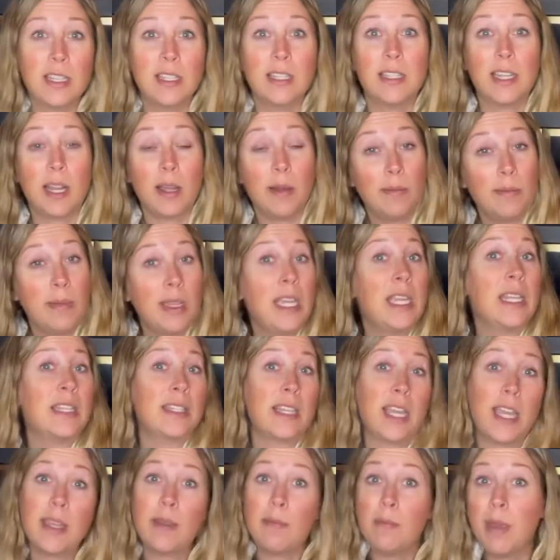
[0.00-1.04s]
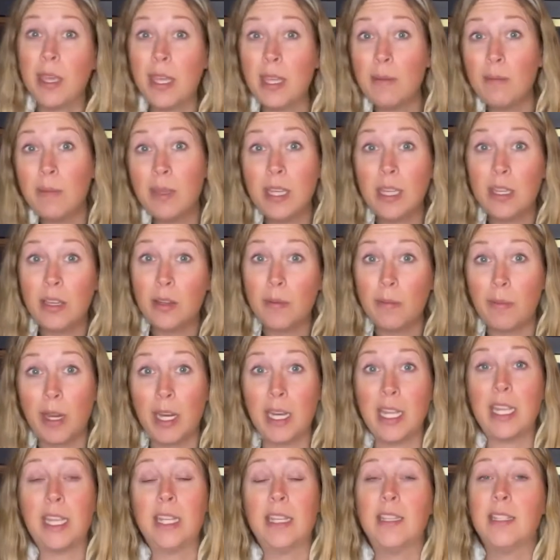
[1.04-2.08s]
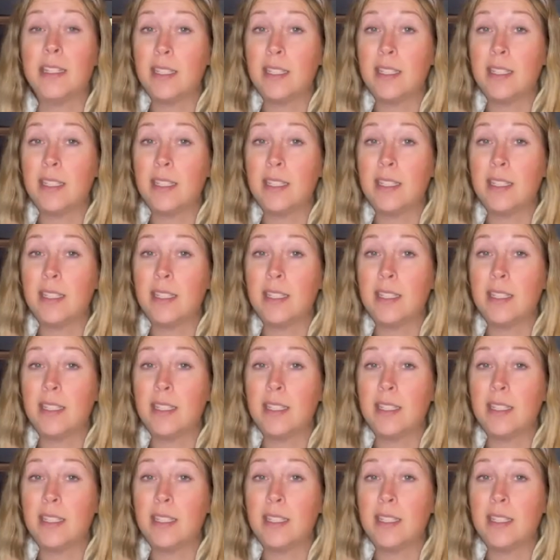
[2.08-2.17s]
Some, it's like making me good money.